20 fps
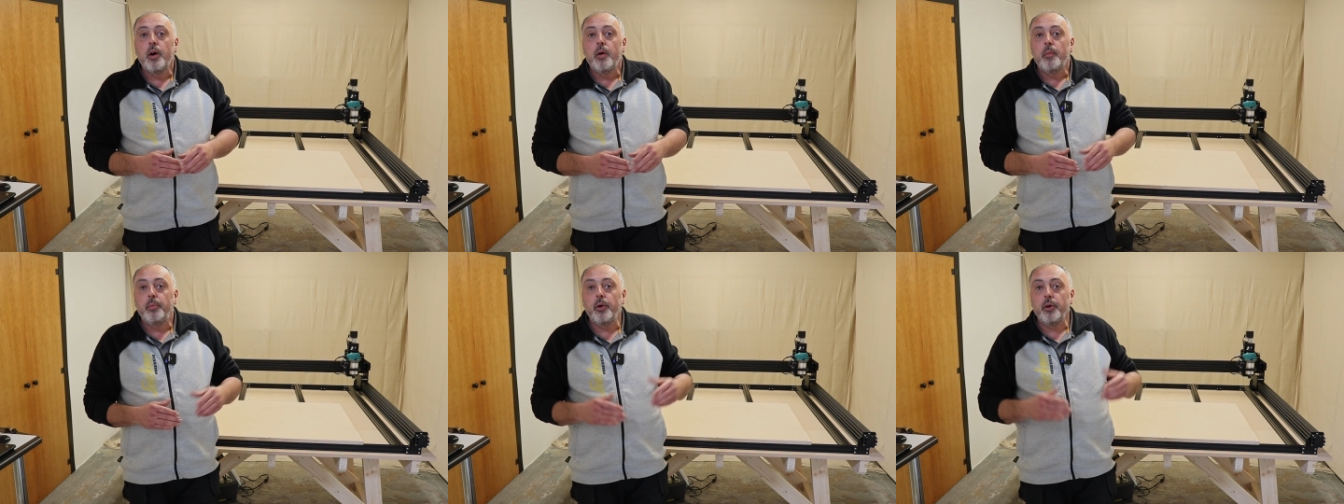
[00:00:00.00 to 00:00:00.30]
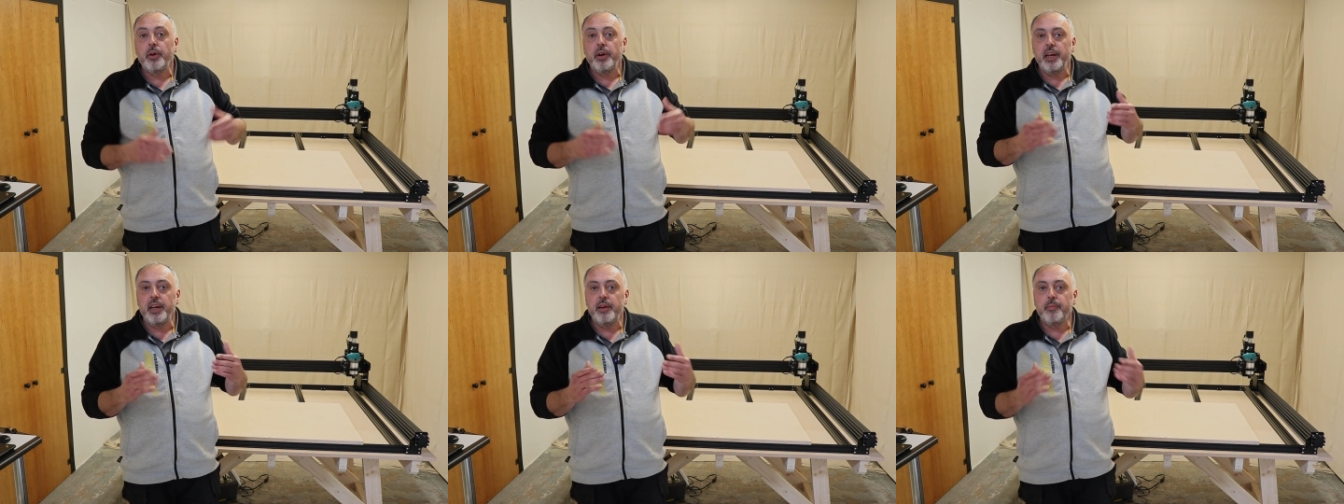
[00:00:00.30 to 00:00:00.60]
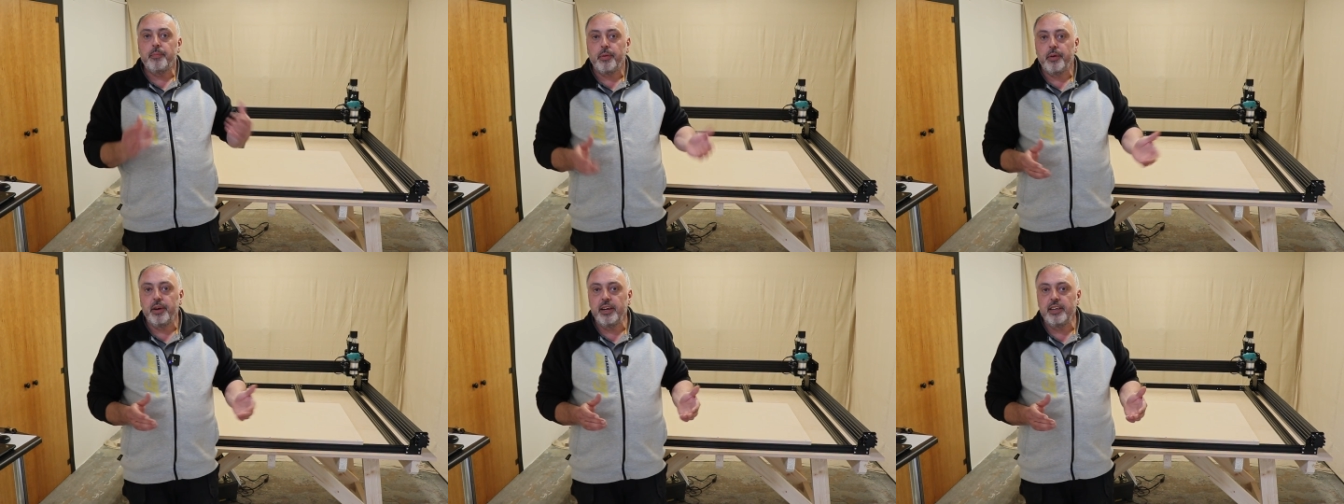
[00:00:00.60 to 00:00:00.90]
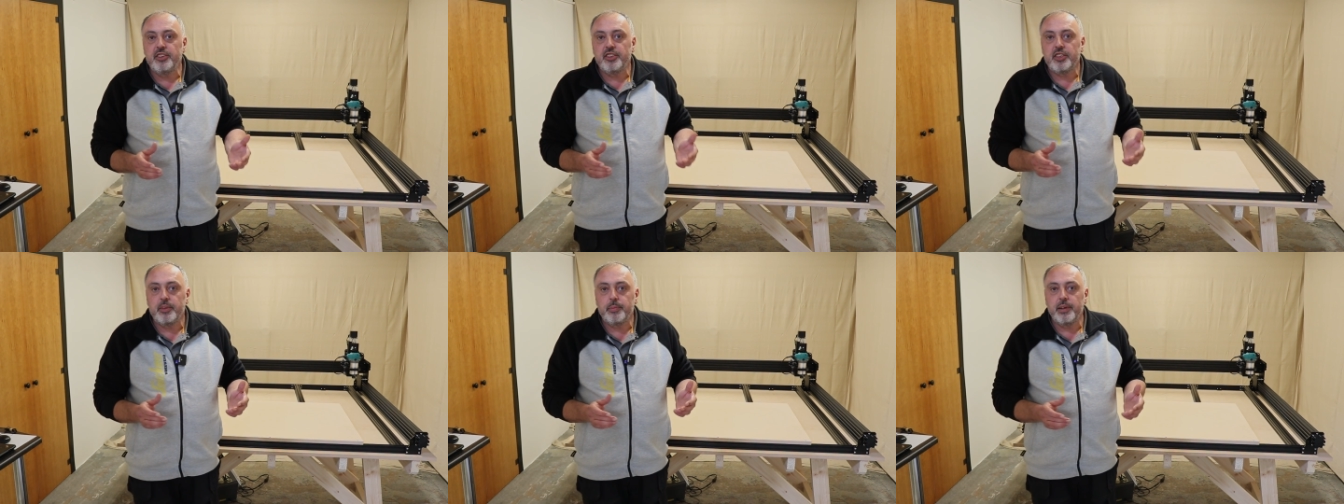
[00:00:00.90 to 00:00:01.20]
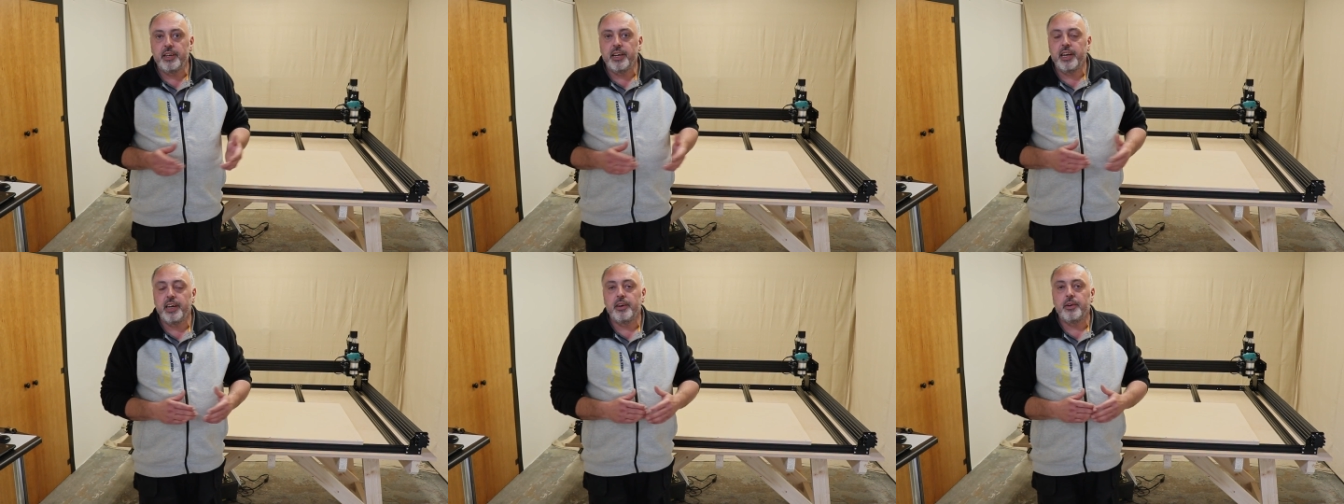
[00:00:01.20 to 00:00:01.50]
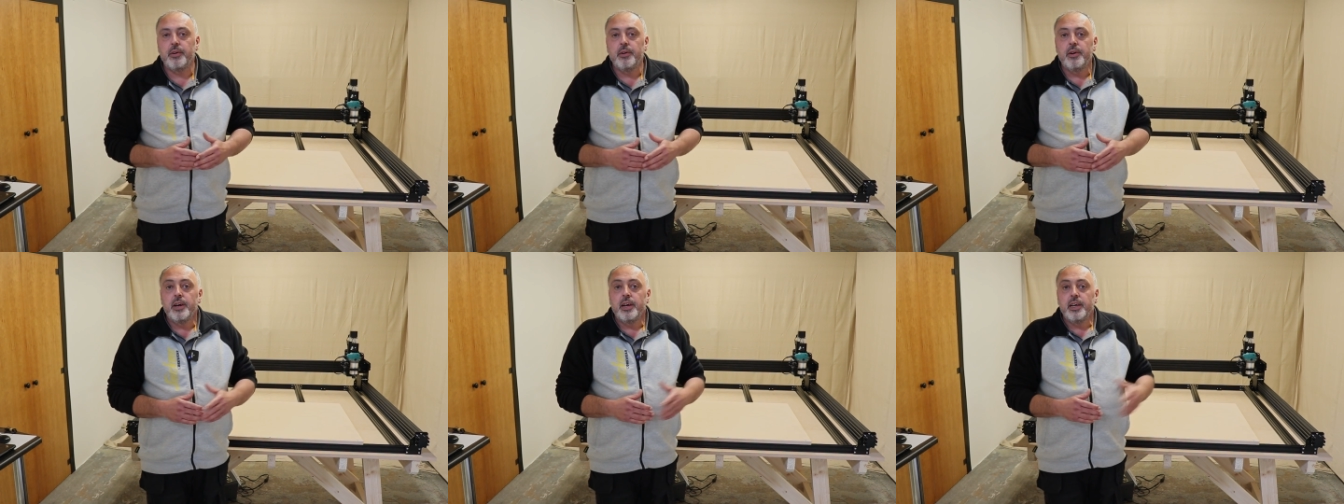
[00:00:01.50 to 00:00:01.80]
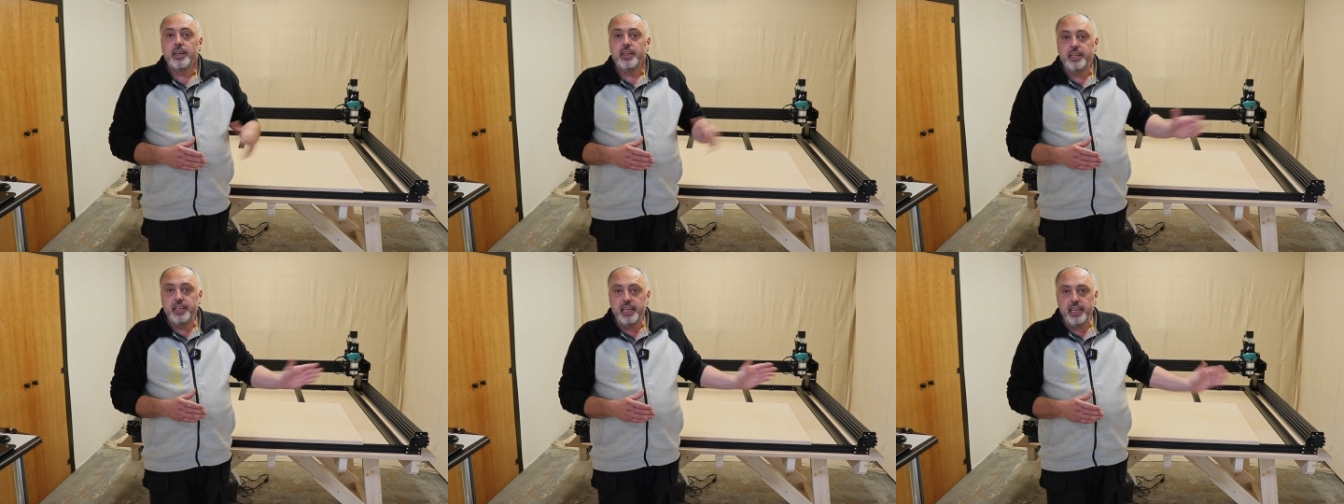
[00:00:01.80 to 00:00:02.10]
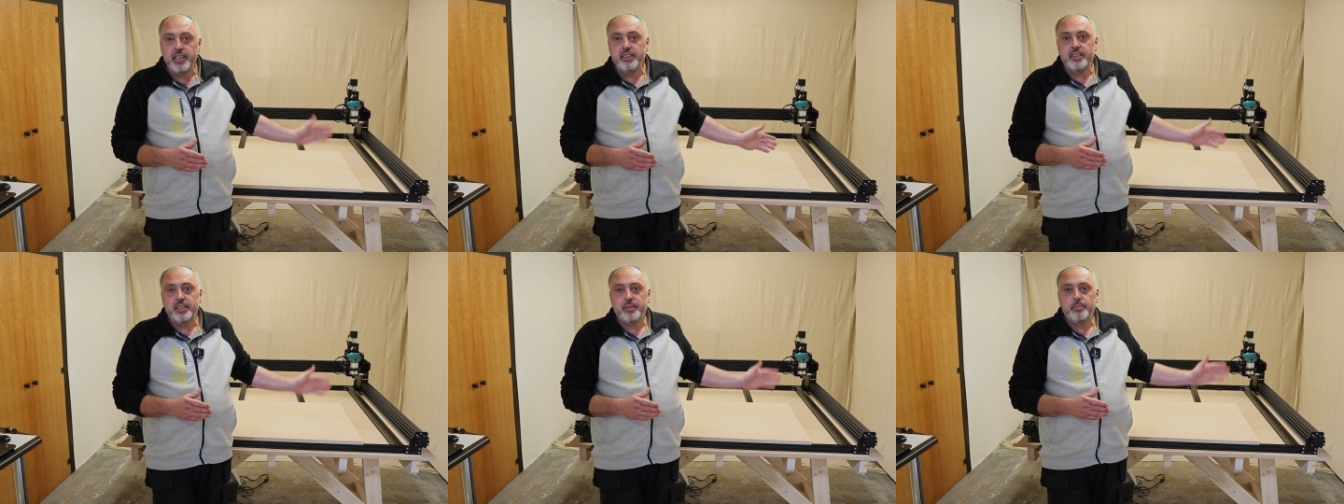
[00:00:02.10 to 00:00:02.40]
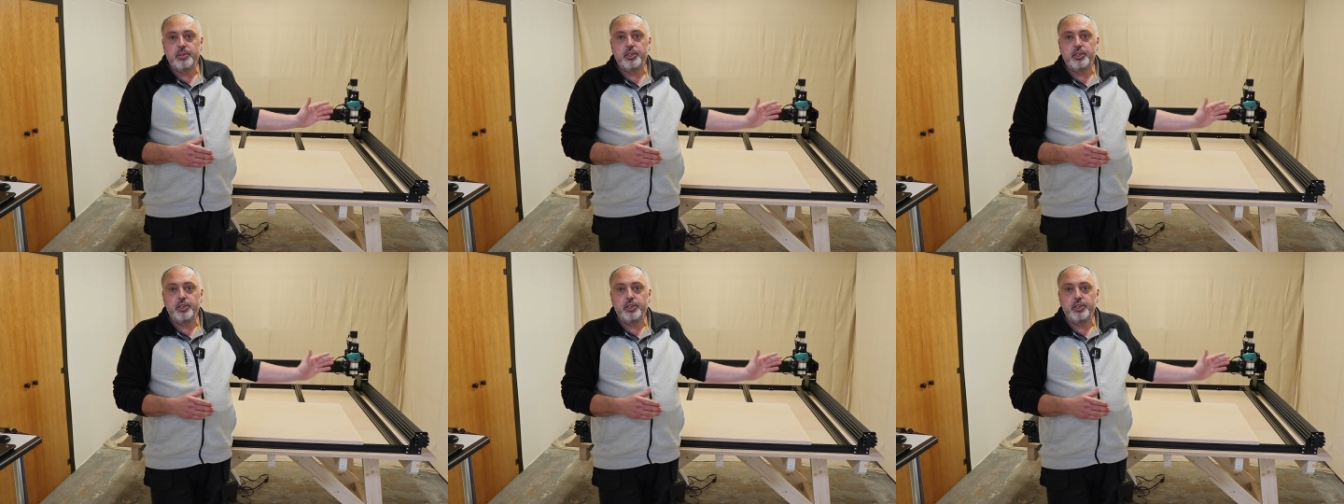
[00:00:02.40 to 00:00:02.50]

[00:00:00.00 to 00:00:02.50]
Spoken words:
But in principle now, this